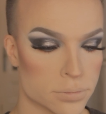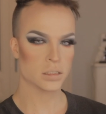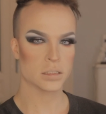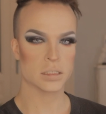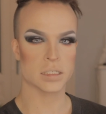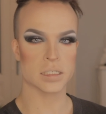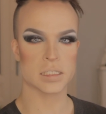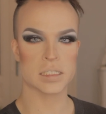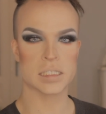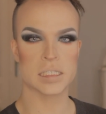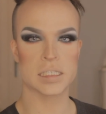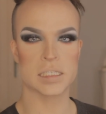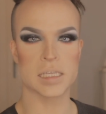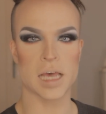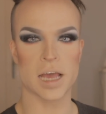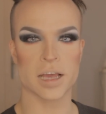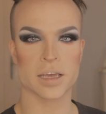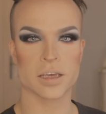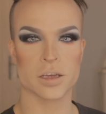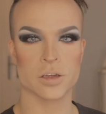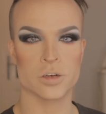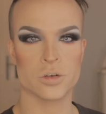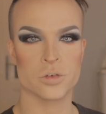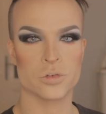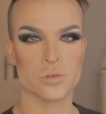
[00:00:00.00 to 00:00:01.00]
The
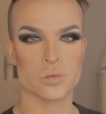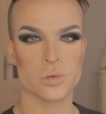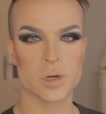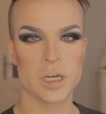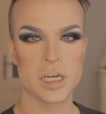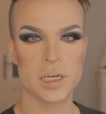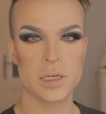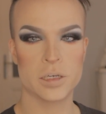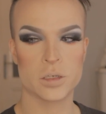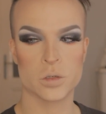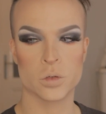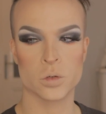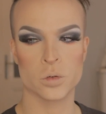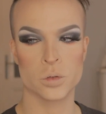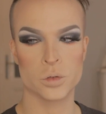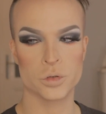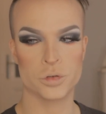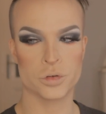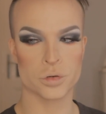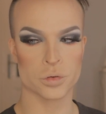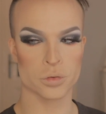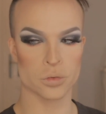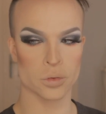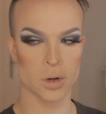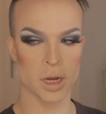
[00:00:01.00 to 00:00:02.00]
second really cool
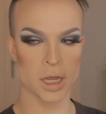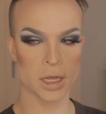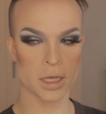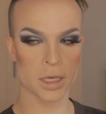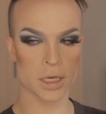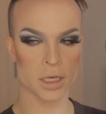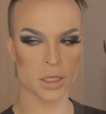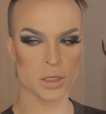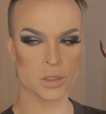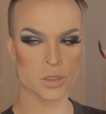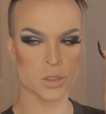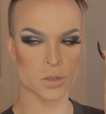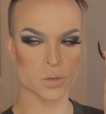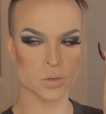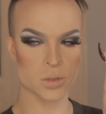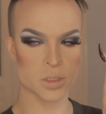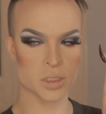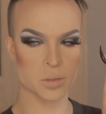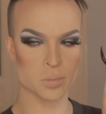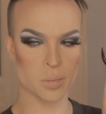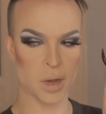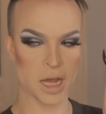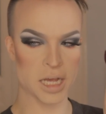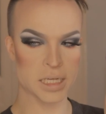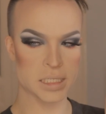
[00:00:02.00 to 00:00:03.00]
trick to
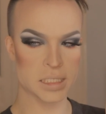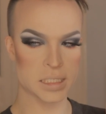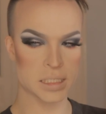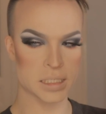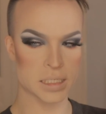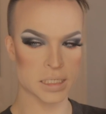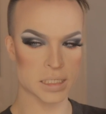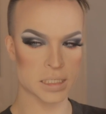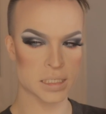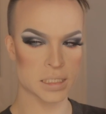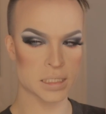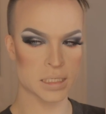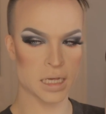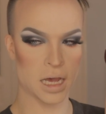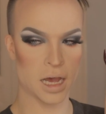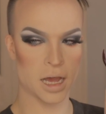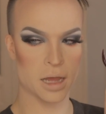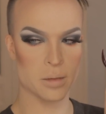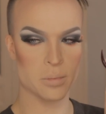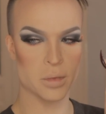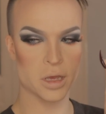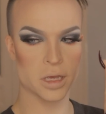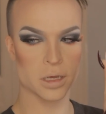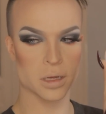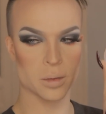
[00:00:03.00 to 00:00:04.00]
spice this
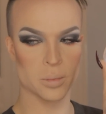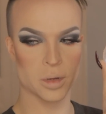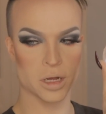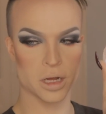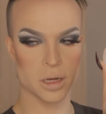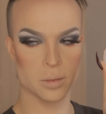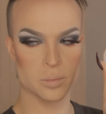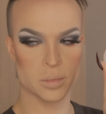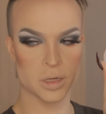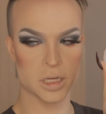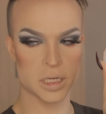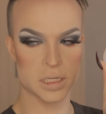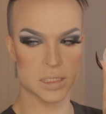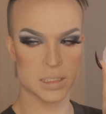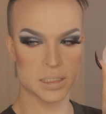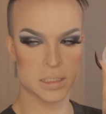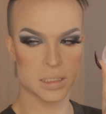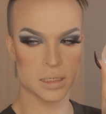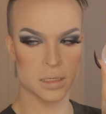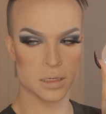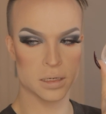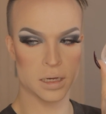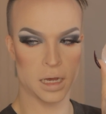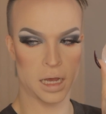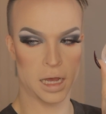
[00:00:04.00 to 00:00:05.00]
eye makeup up
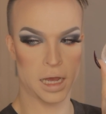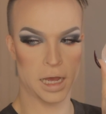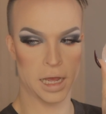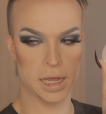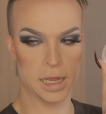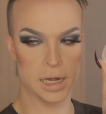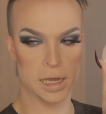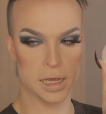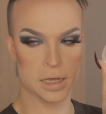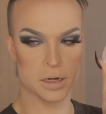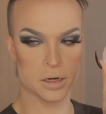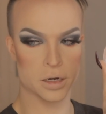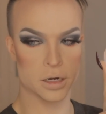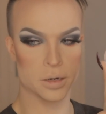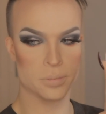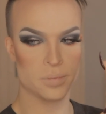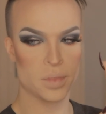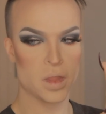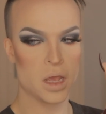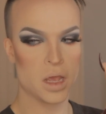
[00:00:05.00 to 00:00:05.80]
is highlighter.